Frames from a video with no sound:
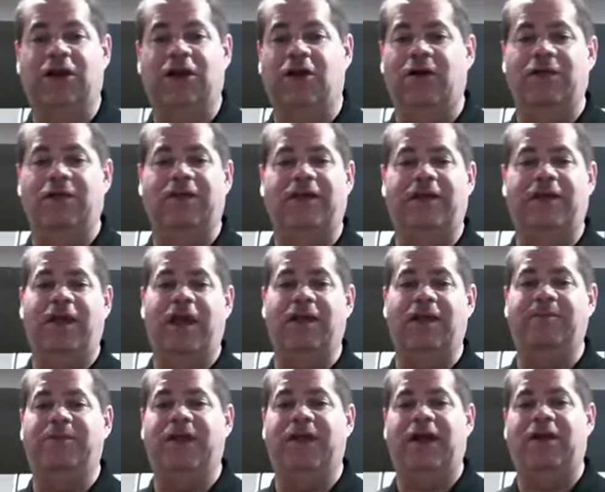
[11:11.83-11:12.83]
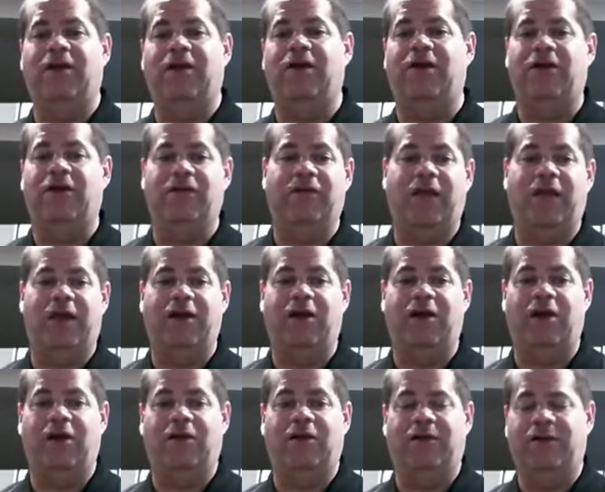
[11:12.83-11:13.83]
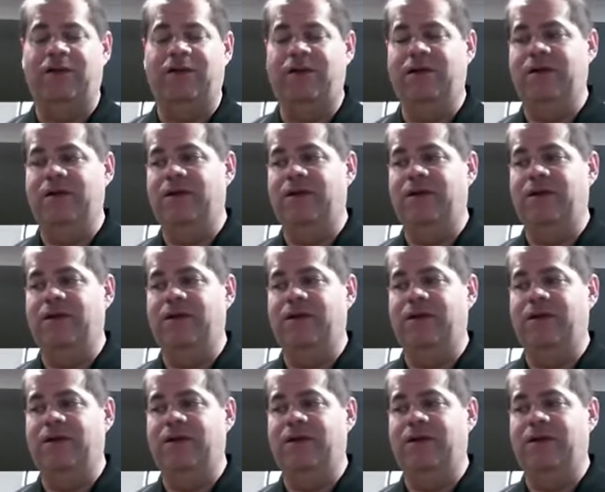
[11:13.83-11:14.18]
aren't the type that are that are